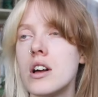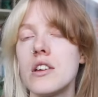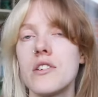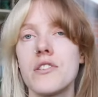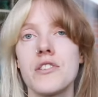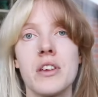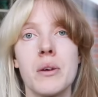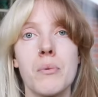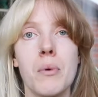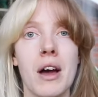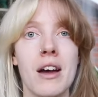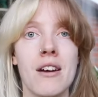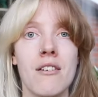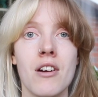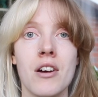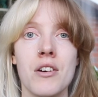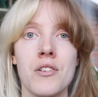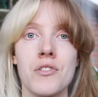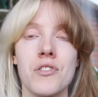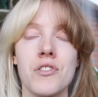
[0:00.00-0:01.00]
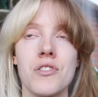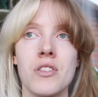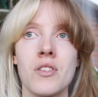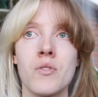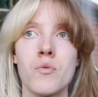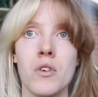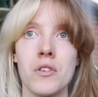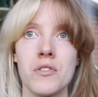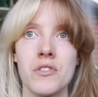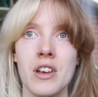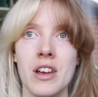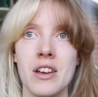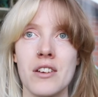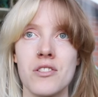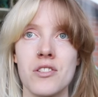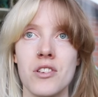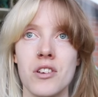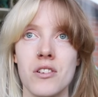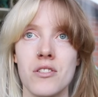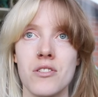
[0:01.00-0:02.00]
See where else this vlog
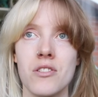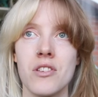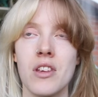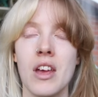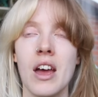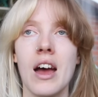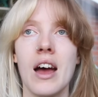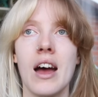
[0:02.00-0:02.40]
takes us.